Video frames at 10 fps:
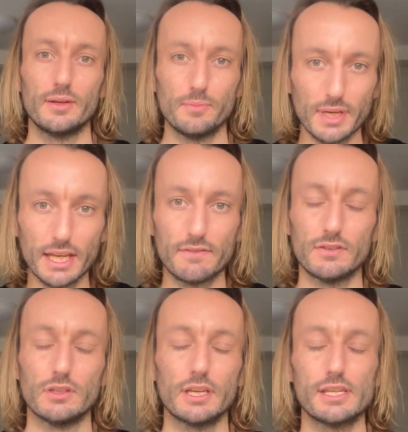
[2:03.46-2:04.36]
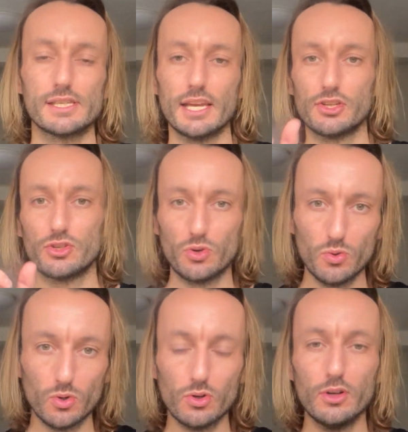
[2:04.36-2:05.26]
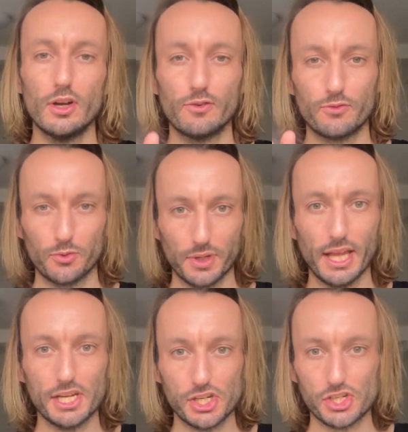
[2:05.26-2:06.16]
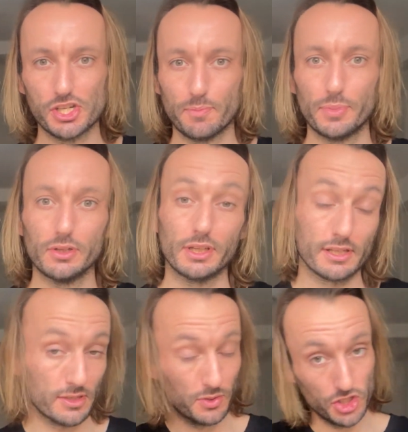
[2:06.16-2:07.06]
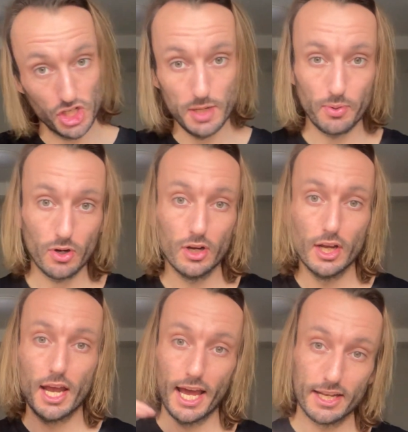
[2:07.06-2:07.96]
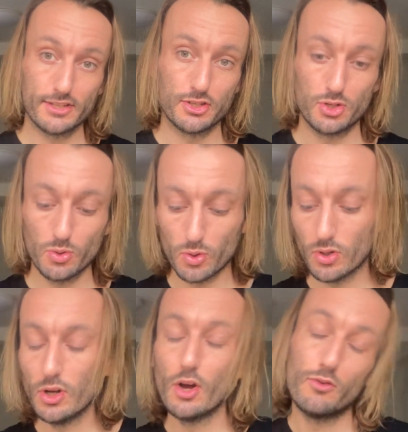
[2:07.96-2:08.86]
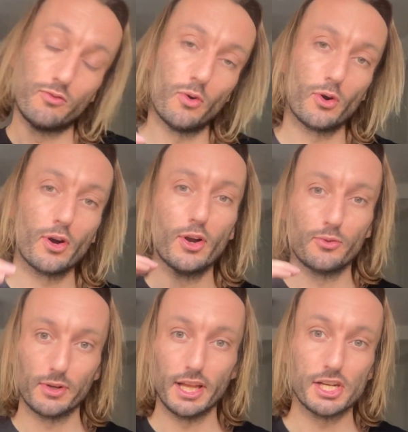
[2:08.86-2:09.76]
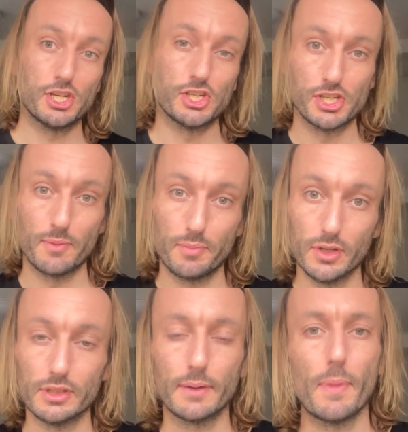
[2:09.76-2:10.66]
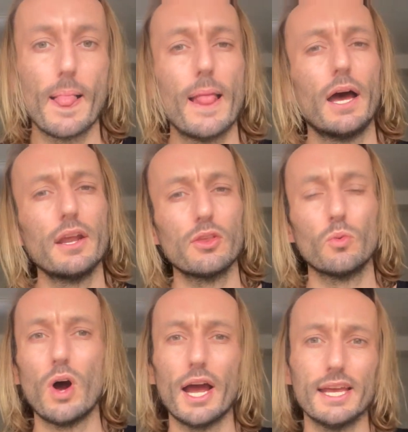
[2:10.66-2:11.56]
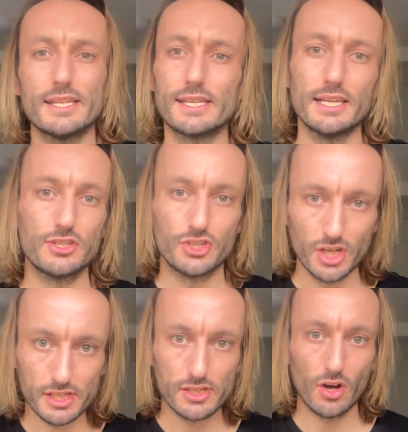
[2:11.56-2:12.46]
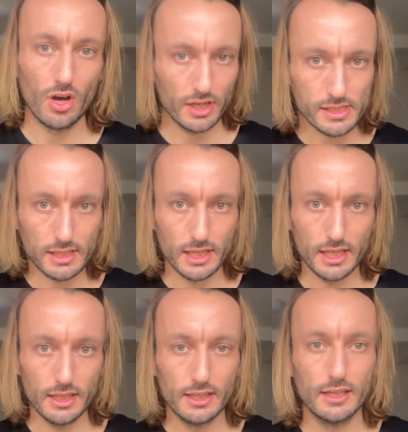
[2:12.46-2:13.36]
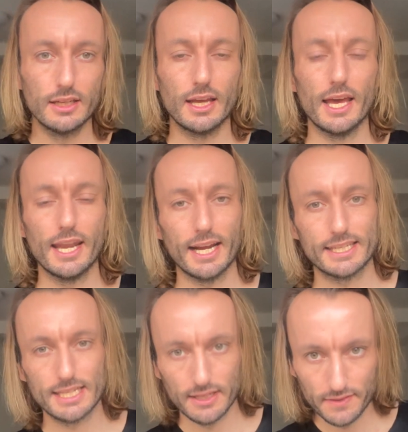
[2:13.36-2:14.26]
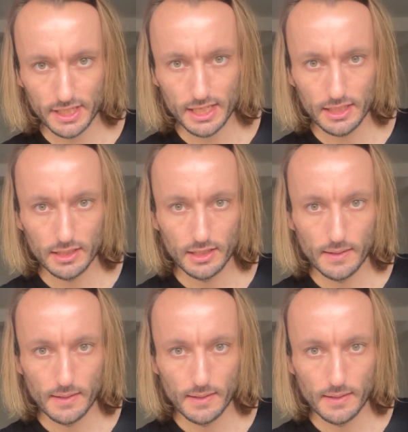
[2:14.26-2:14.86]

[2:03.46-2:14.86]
meaningful. It is a tool for relationship building. So it's cheaper and it's a tool for relationship building. Another why is it's just honestly an activity